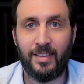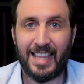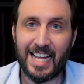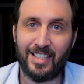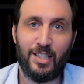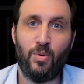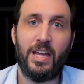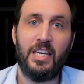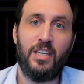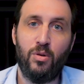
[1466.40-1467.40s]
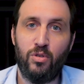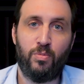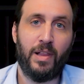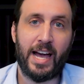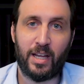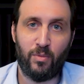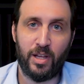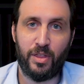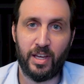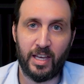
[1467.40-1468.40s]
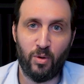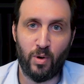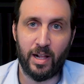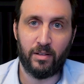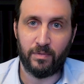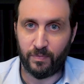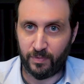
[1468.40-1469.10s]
That's the way to use black and white thinking well.